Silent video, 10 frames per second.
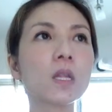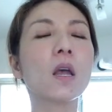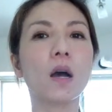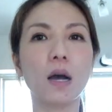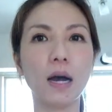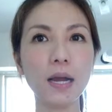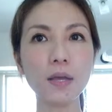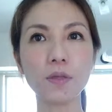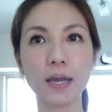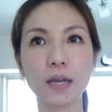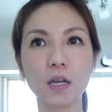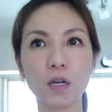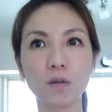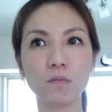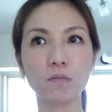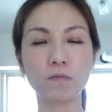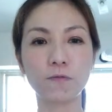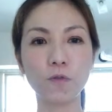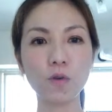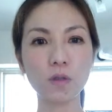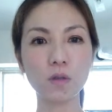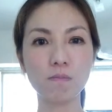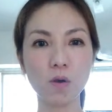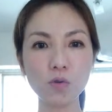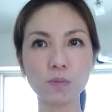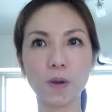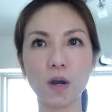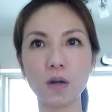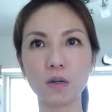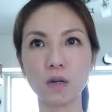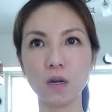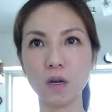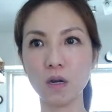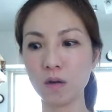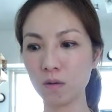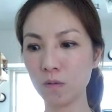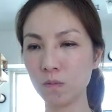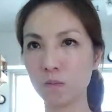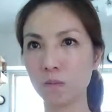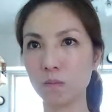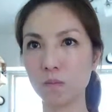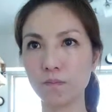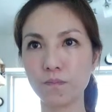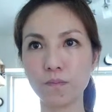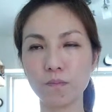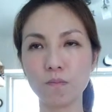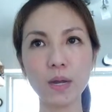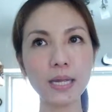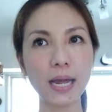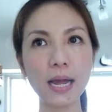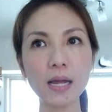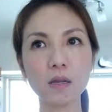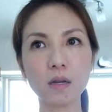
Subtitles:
I think for the most part, my cat,